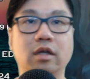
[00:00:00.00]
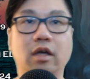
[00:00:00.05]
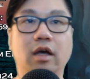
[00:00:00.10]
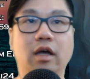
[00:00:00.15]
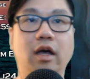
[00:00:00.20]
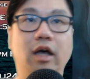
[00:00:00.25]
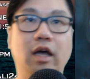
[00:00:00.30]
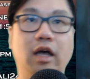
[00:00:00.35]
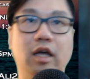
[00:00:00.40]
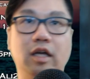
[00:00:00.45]

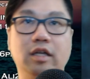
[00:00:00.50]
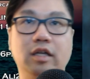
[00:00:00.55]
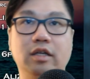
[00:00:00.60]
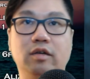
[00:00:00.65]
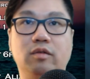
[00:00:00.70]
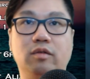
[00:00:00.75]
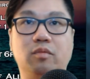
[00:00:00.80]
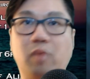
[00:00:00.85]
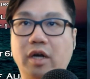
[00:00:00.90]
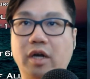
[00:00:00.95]

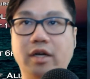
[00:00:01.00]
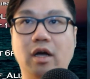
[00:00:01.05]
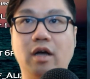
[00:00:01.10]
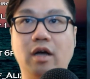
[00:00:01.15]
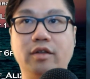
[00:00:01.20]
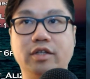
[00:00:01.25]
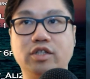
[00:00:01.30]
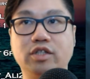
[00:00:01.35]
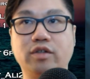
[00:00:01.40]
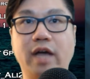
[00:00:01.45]
It'll run
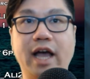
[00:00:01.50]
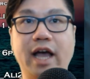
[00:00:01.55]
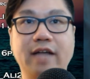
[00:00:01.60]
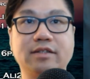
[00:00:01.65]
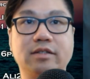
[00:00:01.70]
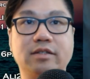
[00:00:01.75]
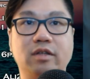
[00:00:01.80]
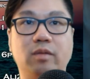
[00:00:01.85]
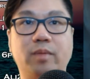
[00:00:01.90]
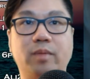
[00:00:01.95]
all the
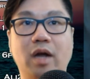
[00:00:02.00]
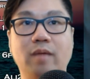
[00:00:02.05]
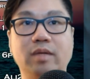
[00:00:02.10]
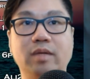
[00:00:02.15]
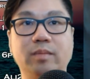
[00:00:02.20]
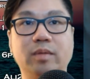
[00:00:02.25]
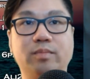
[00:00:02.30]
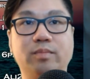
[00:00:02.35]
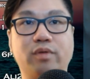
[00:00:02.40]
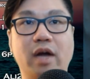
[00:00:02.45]
tracks. There'll
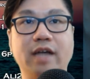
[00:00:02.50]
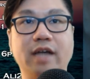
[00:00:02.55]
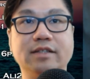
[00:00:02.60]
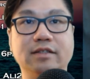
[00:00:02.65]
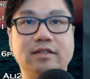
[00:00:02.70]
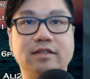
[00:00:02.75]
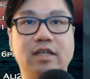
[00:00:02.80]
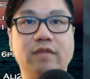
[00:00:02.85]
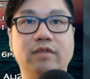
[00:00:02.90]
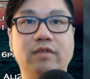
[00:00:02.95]
probably be
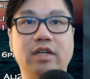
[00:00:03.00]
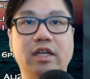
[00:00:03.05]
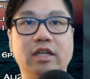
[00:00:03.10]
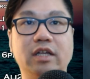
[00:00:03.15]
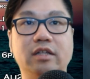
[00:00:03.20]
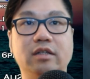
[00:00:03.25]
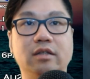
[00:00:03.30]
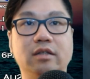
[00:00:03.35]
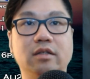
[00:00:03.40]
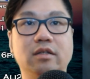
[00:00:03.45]
prizes given
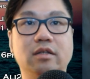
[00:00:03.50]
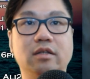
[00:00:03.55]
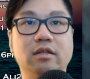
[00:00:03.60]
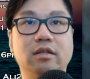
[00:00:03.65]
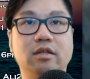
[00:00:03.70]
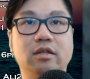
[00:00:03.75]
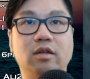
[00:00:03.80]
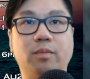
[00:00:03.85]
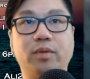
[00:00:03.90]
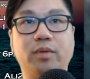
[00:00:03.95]
in.
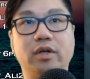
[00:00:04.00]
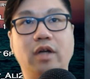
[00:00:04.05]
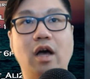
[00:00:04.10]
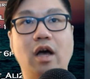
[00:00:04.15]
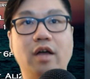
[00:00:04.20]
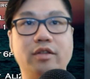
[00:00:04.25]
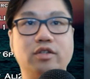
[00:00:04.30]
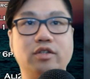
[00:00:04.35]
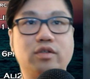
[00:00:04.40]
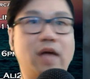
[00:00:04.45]
They'll put
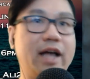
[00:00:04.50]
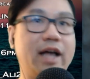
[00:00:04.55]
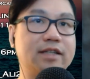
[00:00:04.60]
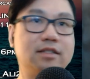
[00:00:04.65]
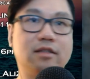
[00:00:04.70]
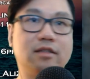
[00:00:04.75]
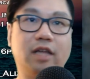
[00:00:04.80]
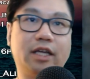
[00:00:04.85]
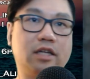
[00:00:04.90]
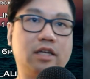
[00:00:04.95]
all the
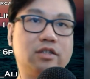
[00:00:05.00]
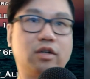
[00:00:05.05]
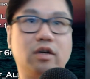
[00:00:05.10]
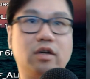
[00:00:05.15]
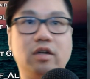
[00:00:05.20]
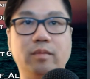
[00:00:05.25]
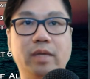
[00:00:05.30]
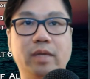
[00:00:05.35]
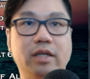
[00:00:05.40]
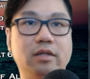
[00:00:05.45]
tracks in like a
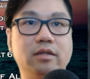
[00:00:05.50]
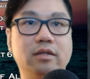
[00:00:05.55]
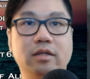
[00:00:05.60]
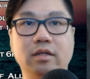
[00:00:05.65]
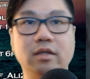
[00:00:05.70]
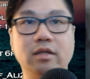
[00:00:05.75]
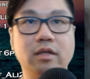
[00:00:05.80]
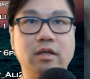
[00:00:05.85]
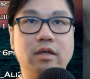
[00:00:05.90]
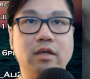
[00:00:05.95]
tournament,
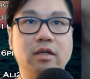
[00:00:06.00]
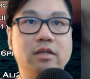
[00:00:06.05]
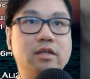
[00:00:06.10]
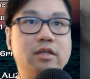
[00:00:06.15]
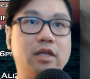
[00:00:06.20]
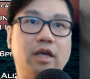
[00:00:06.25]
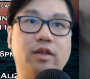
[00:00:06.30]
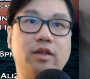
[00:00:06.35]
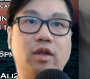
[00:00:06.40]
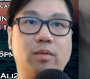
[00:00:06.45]

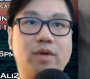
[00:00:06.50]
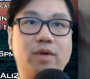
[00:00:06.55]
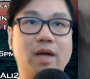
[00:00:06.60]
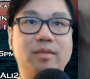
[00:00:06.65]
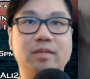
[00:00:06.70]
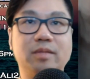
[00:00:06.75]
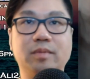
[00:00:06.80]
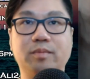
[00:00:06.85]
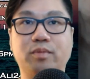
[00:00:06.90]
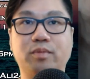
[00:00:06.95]
and there'll
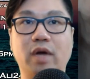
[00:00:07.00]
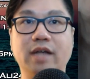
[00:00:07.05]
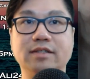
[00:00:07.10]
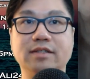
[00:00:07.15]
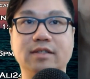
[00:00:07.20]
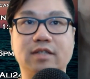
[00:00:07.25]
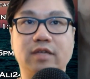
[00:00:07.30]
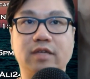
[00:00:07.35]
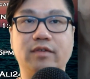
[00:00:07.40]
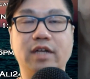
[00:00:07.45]
probably be
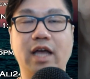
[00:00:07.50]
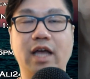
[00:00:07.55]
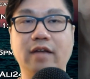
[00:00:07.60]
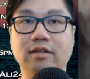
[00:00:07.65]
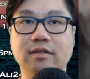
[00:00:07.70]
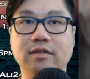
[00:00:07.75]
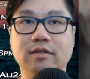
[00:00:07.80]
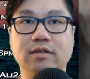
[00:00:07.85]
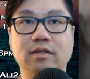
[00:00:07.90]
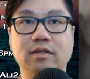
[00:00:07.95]
prizes given
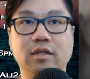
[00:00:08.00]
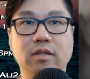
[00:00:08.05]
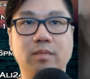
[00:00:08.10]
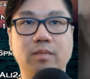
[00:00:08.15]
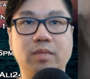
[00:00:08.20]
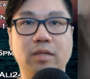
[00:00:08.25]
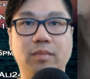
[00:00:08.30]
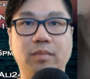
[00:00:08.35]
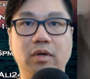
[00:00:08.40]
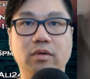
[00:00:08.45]
out to
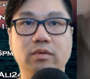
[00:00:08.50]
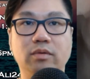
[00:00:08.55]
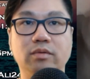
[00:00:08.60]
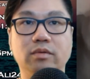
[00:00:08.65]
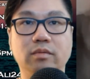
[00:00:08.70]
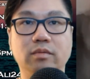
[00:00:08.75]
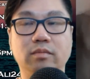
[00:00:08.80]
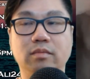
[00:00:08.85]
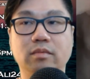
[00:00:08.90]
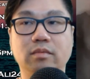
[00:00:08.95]
the people
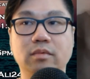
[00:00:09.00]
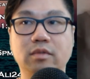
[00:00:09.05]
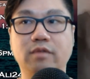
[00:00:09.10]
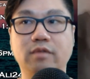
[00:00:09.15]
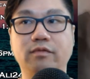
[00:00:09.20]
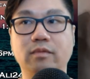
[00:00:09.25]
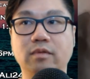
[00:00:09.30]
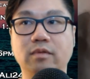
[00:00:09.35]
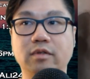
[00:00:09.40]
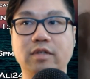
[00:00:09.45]
who
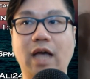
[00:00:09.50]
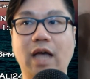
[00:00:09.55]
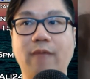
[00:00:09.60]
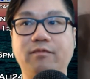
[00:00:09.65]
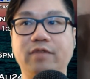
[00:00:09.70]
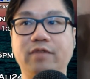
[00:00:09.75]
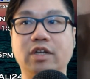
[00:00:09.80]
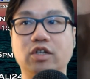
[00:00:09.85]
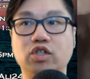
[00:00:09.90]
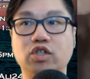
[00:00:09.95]

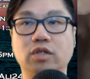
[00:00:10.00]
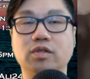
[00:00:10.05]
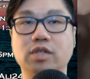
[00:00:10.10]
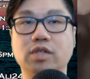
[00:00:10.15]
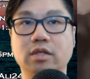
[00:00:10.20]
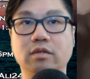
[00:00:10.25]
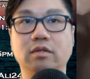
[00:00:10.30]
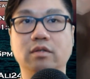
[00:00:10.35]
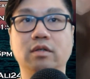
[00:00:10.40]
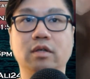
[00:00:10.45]
top
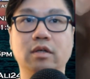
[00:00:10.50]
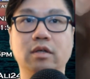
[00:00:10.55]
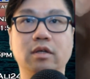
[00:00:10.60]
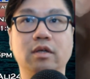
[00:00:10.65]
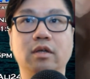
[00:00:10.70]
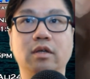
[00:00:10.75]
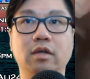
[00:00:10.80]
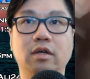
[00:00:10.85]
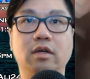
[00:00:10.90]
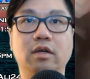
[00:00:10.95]
finishers,
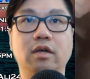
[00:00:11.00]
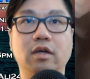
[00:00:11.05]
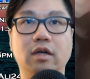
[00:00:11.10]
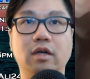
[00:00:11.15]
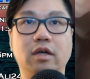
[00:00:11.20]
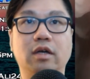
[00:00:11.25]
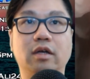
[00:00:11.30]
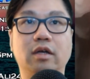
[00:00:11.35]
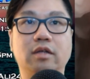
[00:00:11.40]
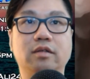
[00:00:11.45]

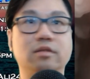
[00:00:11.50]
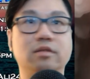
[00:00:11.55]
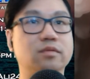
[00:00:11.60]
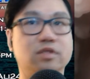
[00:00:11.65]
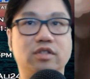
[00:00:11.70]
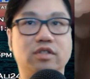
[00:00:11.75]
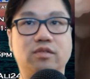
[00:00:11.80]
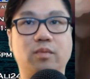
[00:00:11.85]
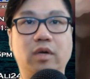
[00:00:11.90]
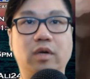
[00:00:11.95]

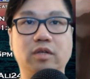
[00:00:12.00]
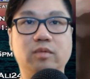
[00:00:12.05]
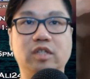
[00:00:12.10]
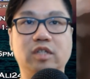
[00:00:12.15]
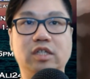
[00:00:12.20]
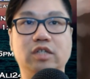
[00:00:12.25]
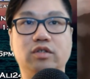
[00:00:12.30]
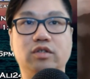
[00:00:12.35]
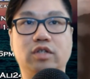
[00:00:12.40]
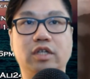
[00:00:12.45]
which is what we
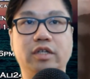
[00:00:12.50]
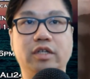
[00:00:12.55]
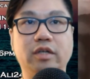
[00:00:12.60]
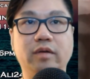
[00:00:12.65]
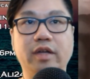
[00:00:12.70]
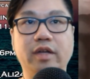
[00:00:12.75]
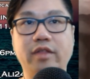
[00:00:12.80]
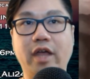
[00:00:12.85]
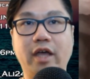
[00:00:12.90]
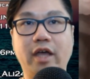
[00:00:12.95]
usually
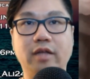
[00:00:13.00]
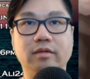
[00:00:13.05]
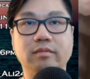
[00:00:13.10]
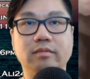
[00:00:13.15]
do. And then